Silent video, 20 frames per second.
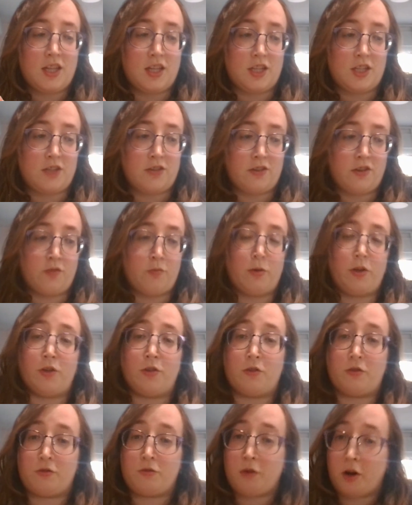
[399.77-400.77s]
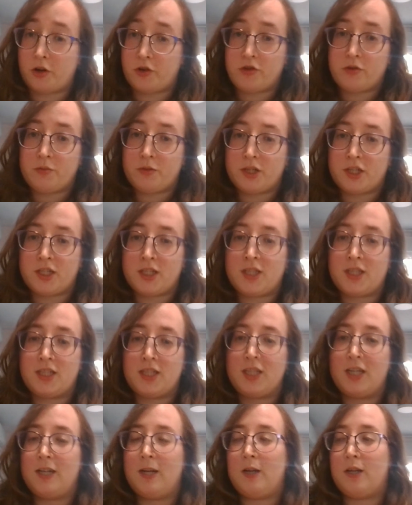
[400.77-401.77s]
They should have been
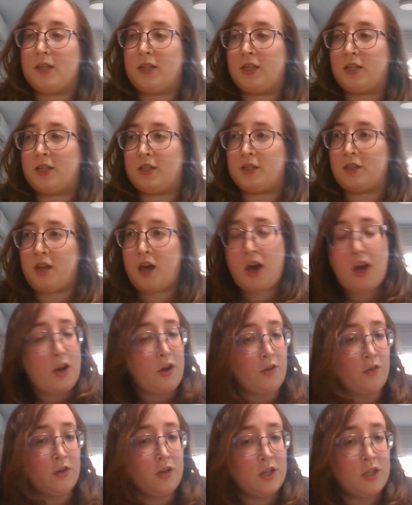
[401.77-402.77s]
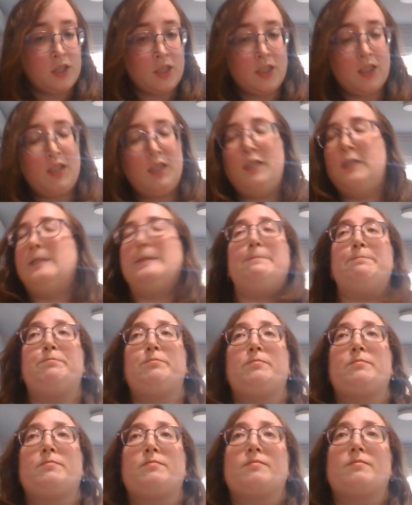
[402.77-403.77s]
quadrupeds the entire run.
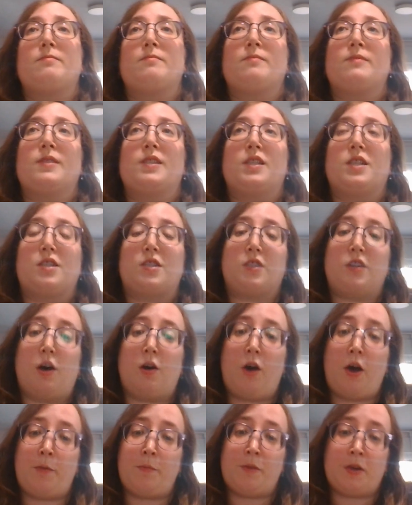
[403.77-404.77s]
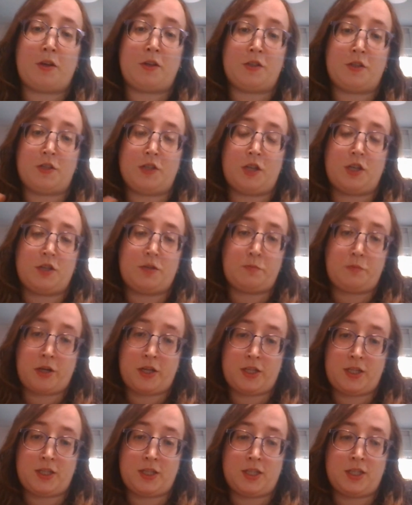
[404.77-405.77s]
So I'm going to change
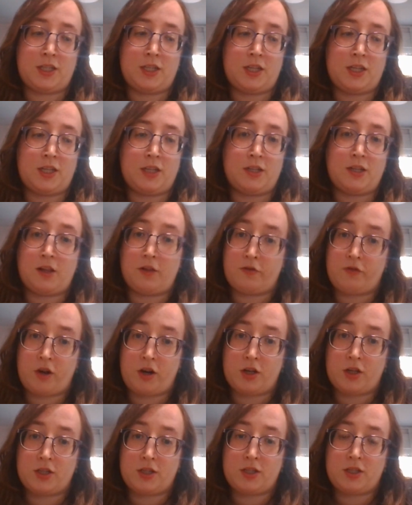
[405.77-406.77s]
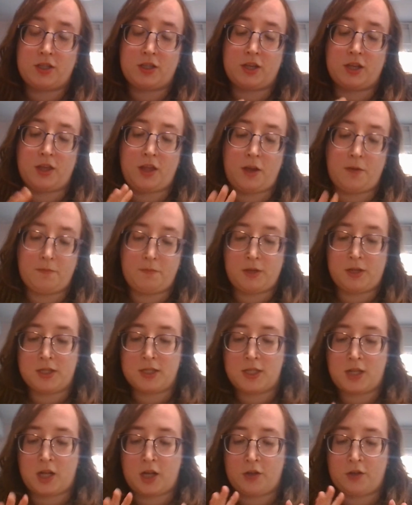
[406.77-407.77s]
Braixen and Delphox, and that
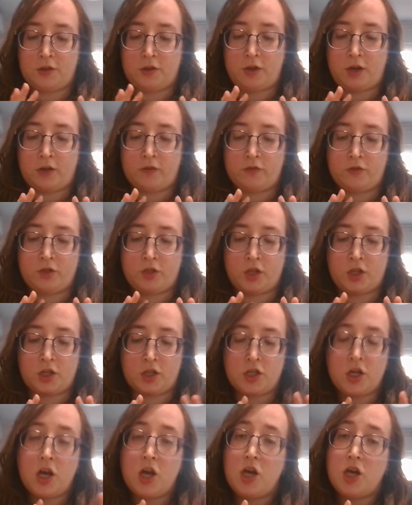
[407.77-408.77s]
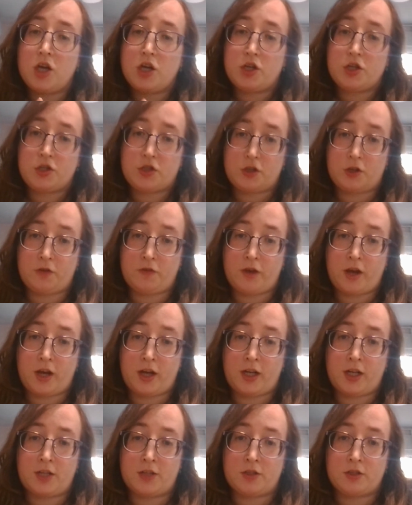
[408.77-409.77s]
means that I also have to change
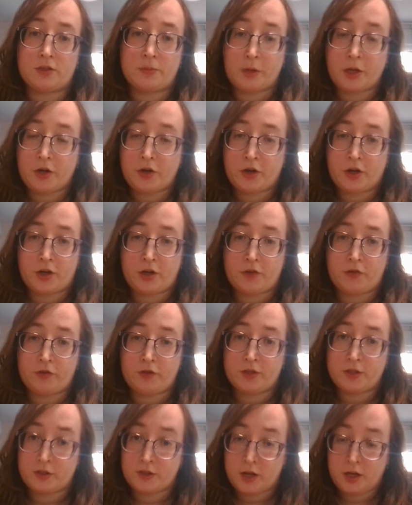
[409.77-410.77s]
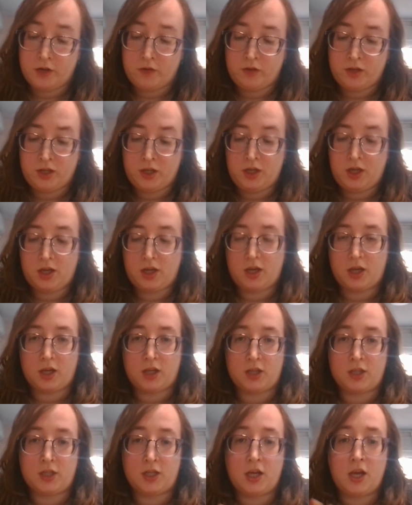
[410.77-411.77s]
Servine and Superior for Snivy,
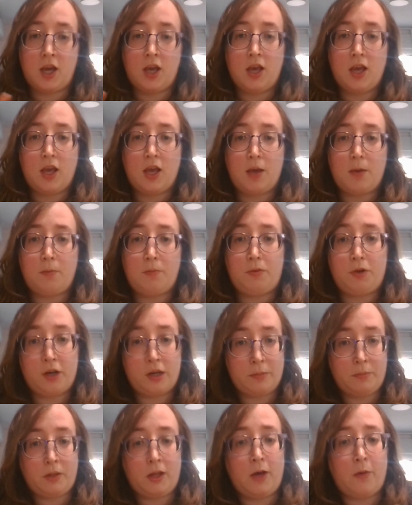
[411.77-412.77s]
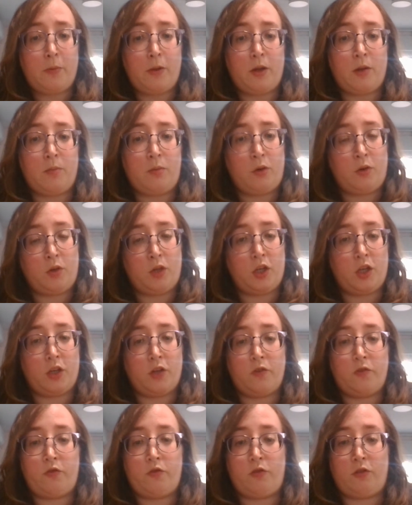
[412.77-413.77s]
and Prinplup and
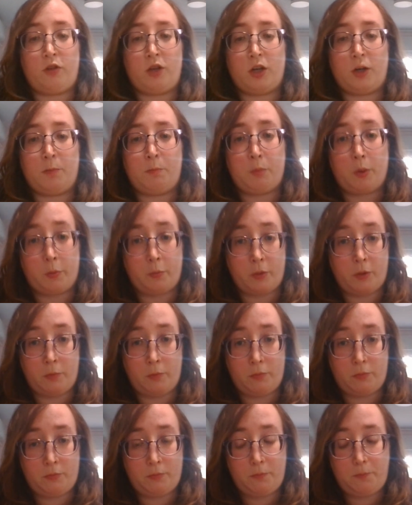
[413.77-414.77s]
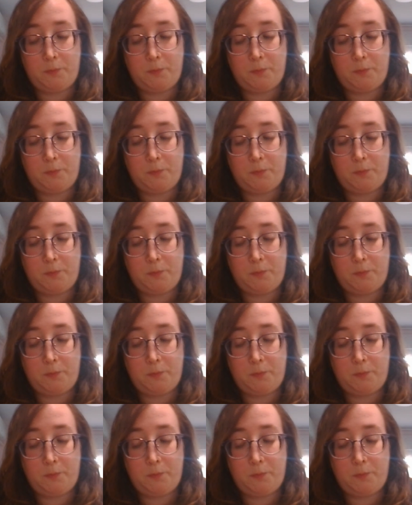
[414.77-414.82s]
Empoleon for Piplup.